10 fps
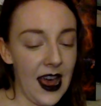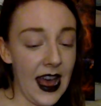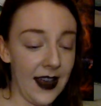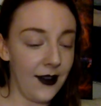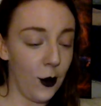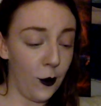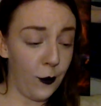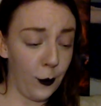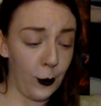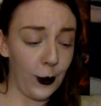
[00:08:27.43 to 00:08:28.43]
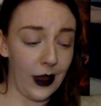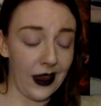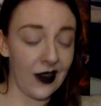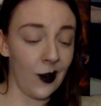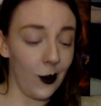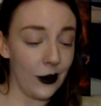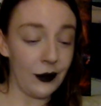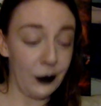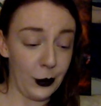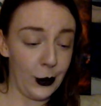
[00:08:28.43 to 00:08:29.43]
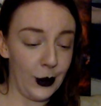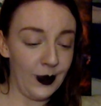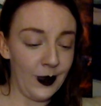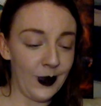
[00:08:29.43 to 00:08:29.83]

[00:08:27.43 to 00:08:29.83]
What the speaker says: "Ain't no fool like an old fool."